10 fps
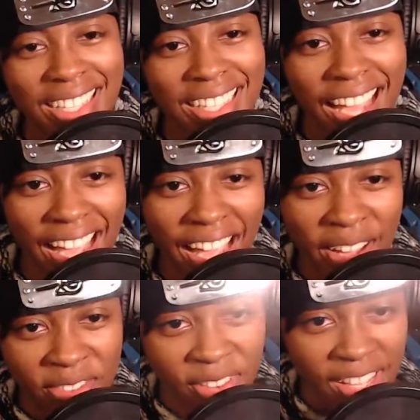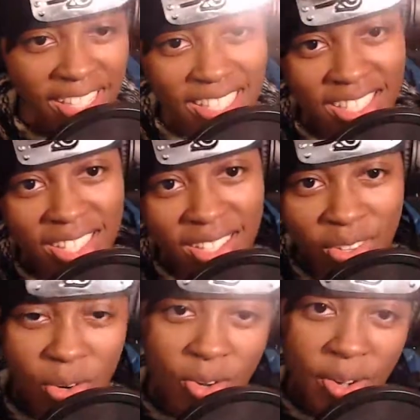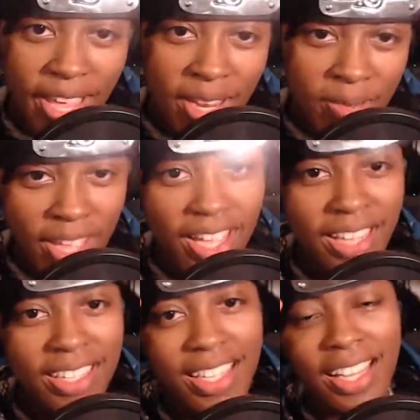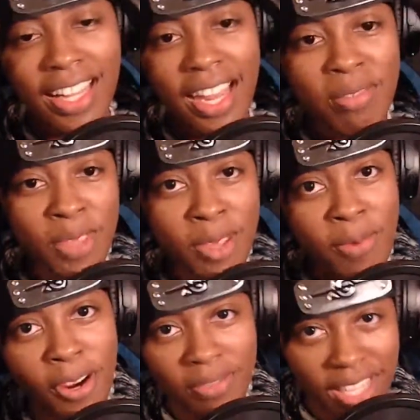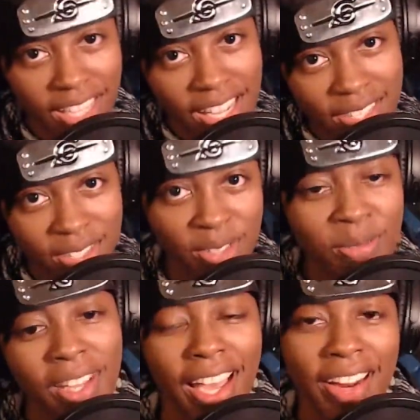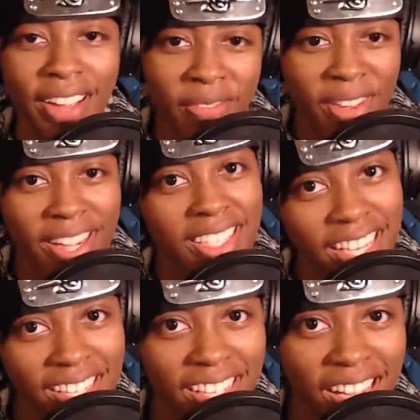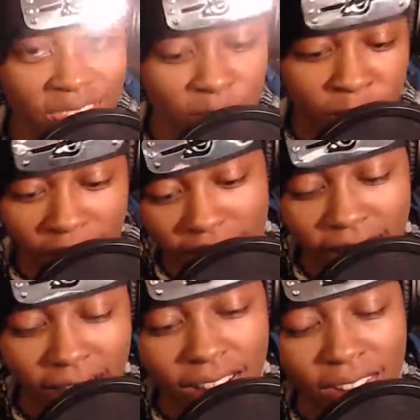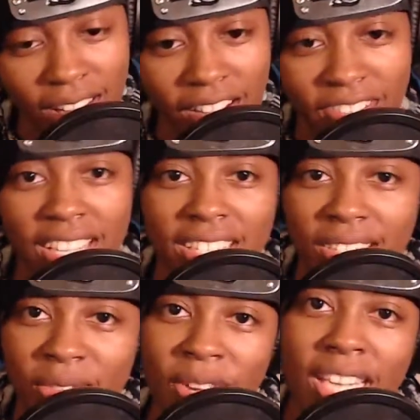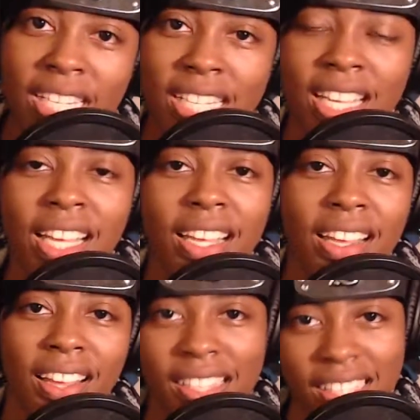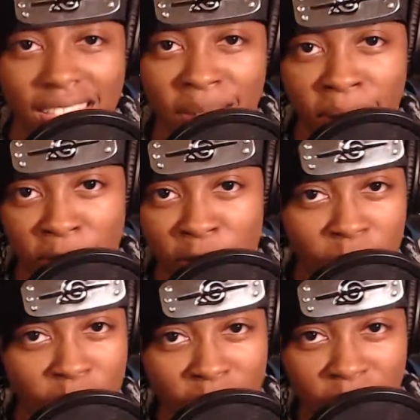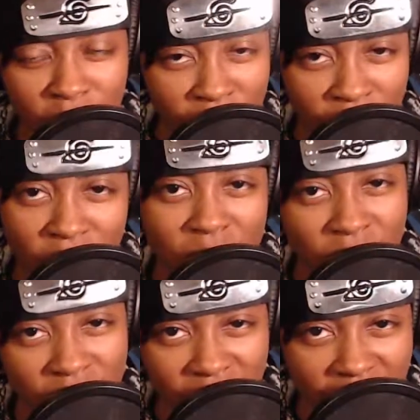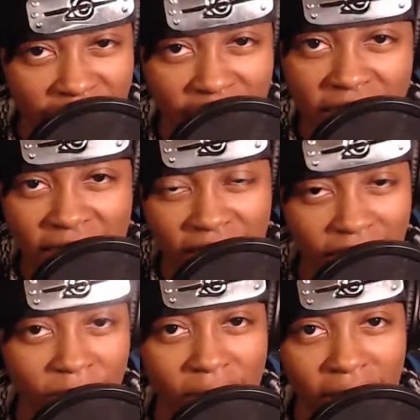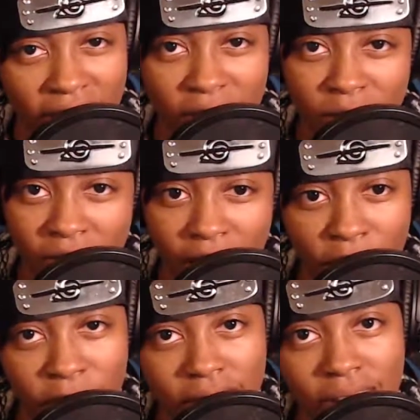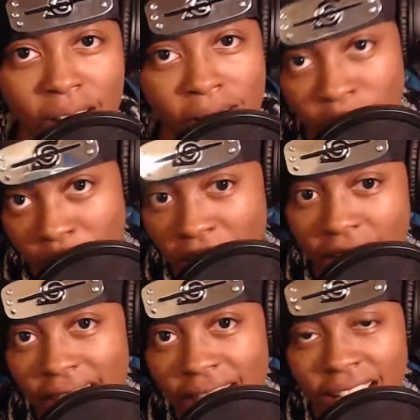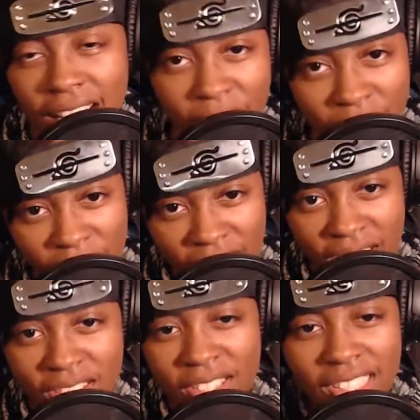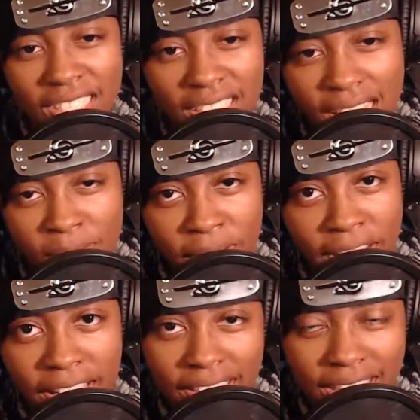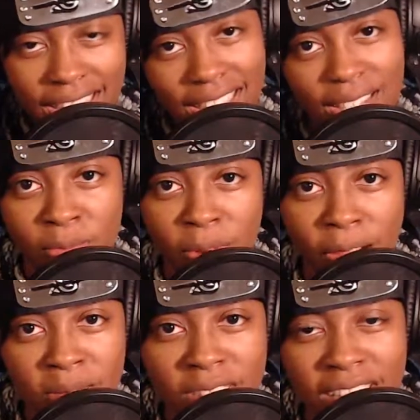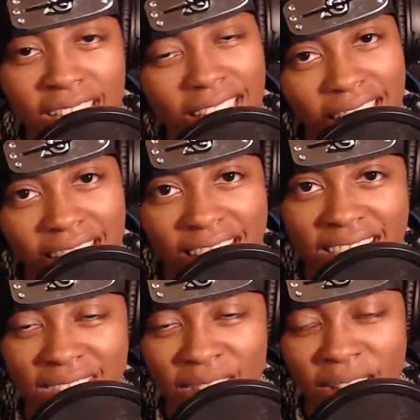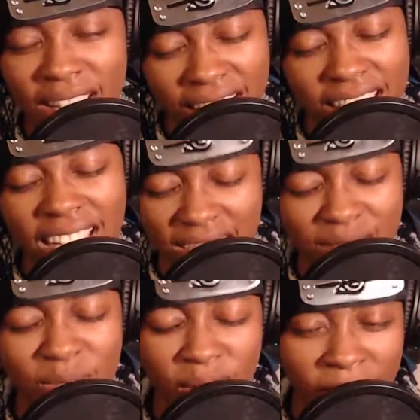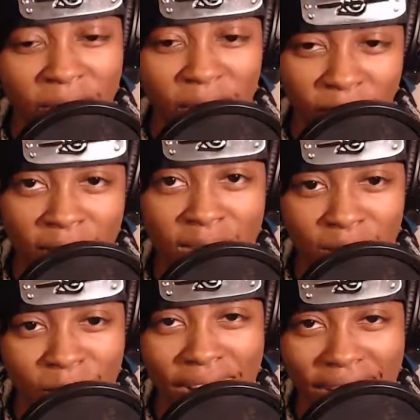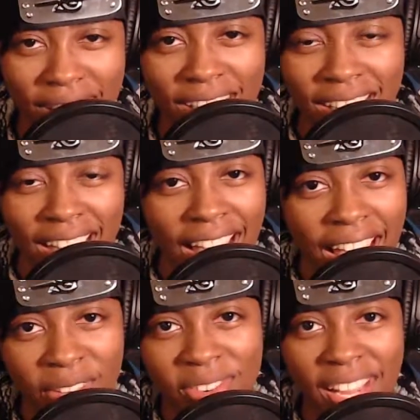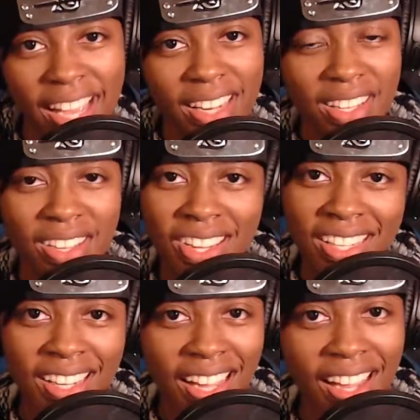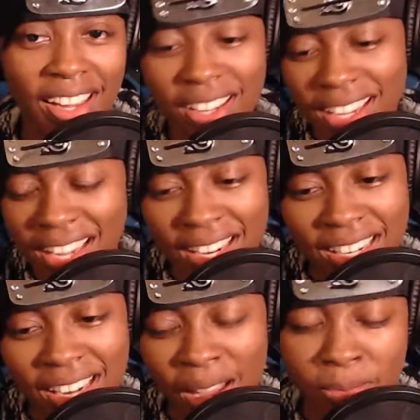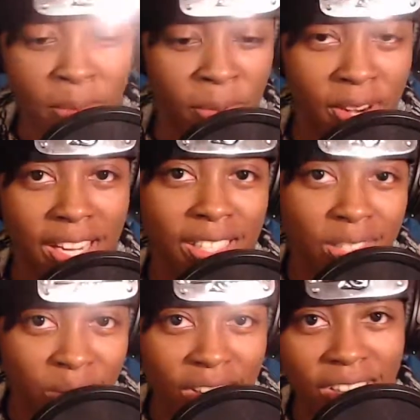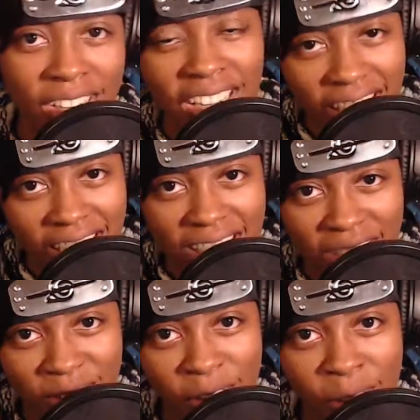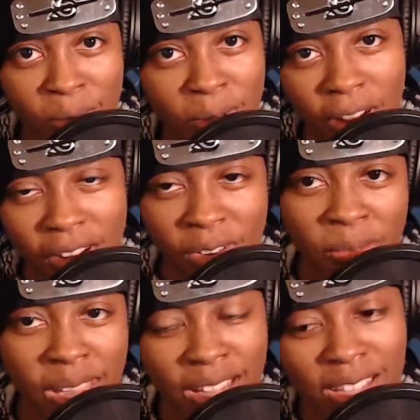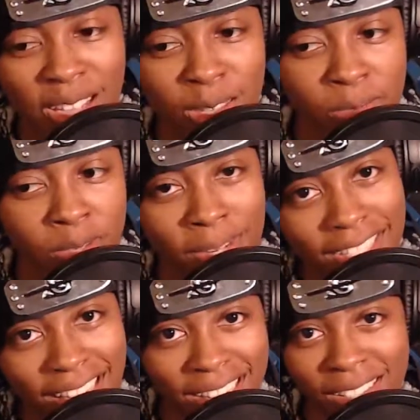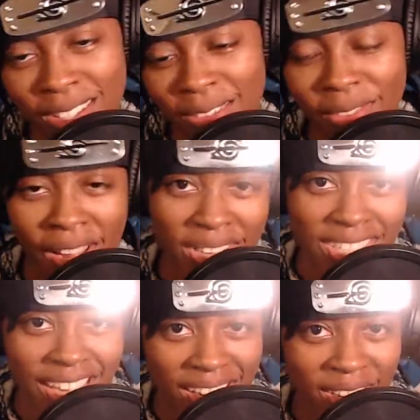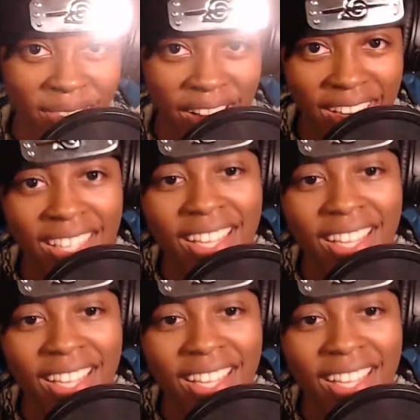I have on this cool headband that'll be part of my costume. I don't have my entire costume on. You'll have to actually wait until I post pictures of those to see what costume that I picked out. But if you know this headband, you probably can at least guess what I'm going to wear. If not, you can look at it. I'll be putting it on Twitter and on Instagram. It probably won't be anything super spectacular, but I'm excited about it.